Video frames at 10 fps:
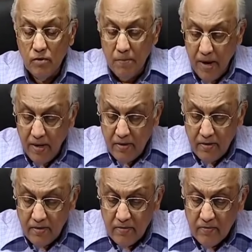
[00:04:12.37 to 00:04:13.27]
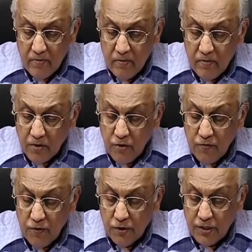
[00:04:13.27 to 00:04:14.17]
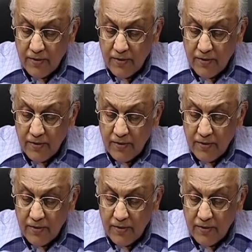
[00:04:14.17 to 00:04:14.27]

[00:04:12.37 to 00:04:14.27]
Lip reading: Repent, Matthew 4,